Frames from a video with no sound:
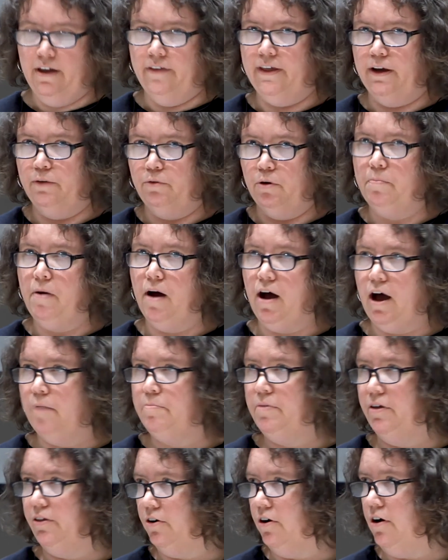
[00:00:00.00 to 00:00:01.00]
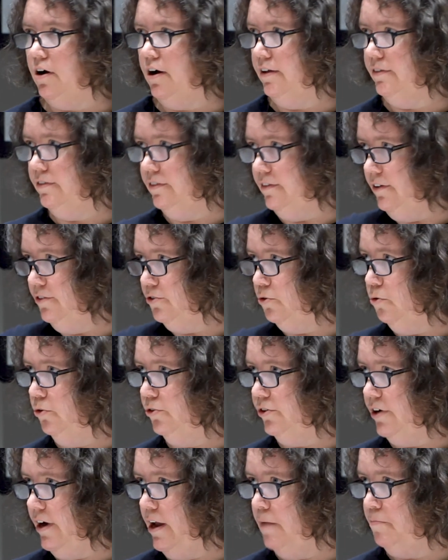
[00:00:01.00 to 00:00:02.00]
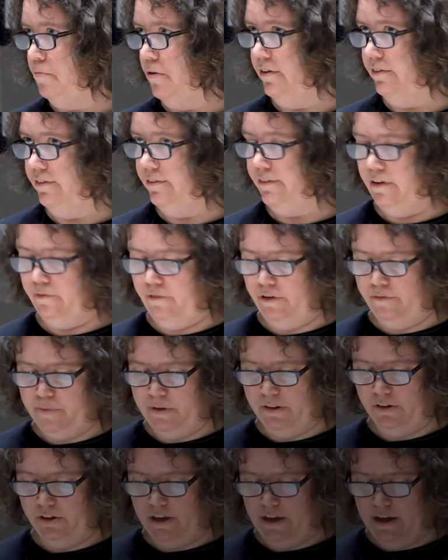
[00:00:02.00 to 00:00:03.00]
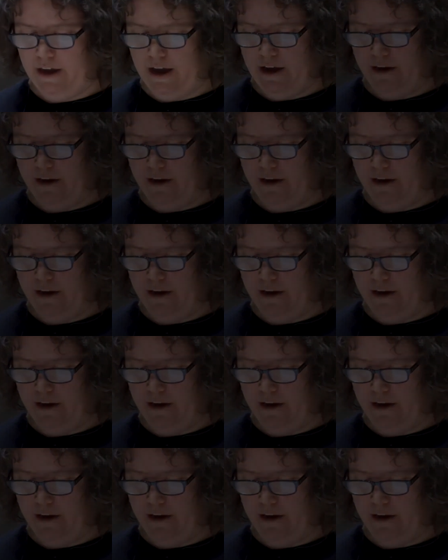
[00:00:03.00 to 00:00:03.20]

that were popular on these older aprons that we've been looking